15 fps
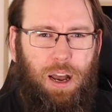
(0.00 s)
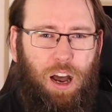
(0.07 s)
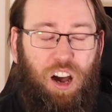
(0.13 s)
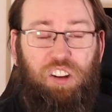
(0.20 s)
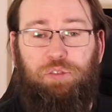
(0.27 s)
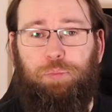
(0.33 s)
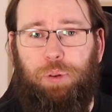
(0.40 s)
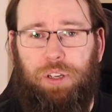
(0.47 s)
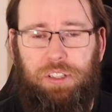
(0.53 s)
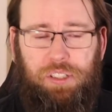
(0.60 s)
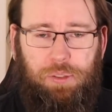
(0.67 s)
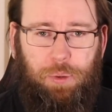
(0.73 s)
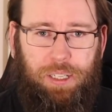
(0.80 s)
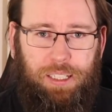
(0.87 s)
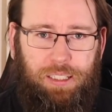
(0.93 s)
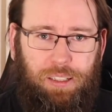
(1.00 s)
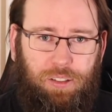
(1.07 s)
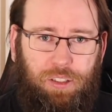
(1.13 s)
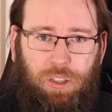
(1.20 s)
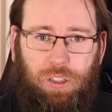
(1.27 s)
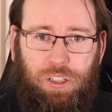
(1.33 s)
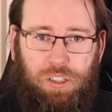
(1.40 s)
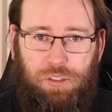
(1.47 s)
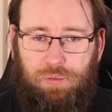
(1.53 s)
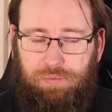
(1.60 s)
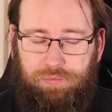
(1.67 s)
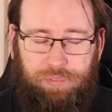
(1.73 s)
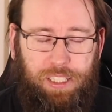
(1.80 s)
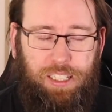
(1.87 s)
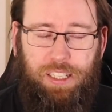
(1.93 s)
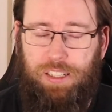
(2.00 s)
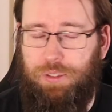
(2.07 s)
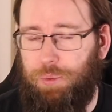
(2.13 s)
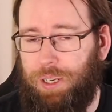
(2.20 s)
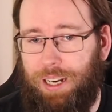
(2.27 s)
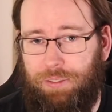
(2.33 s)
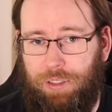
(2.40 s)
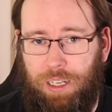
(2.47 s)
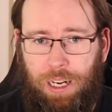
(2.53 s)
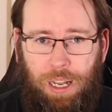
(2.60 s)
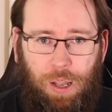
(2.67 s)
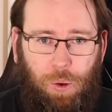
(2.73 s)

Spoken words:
of bursts or colors, finishes, whatever,